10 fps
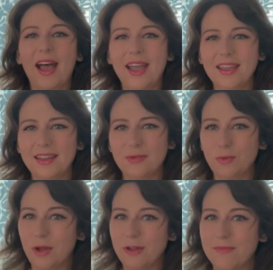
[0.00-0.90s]
Hi and
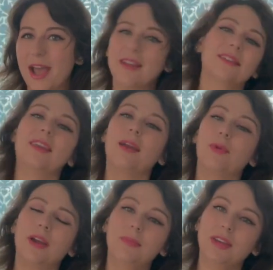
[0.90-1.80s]
welcome back. Today
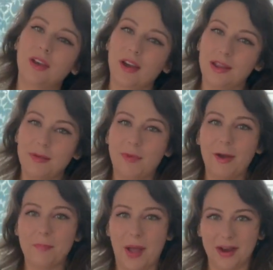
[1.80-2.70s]
we're going to be talking
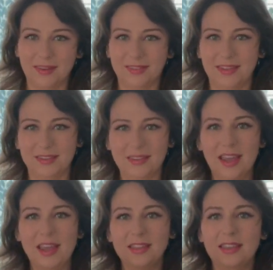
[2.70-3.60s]
about bodices.
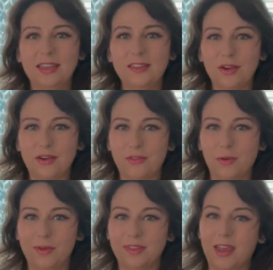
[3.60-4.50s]
These are
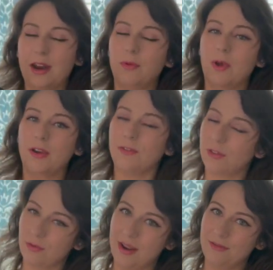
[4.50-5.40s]
different ones that I wear for
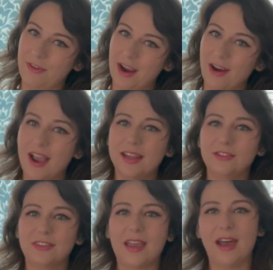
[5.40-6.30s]
the Ren Fair and
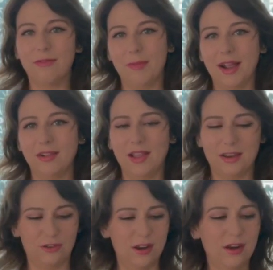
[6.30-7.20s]
just have in my
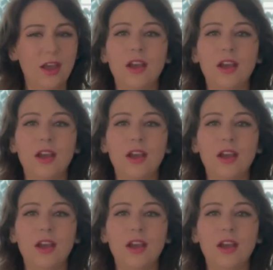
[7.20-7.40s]
collection.